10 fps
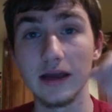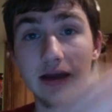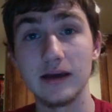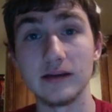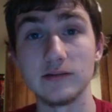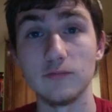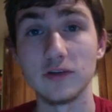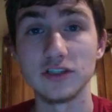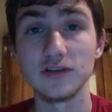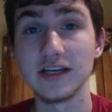and
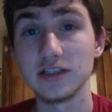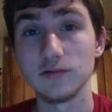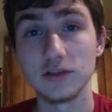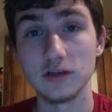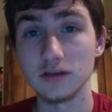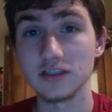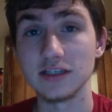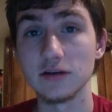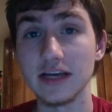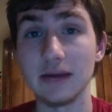once you get to a certain
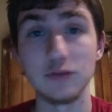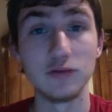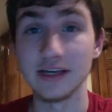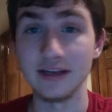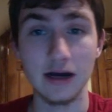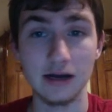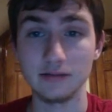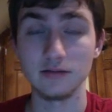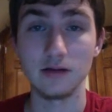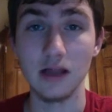skill cap, you
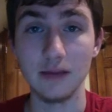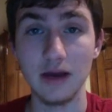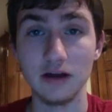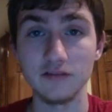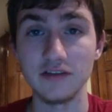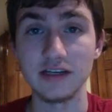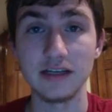cannot climb out of it,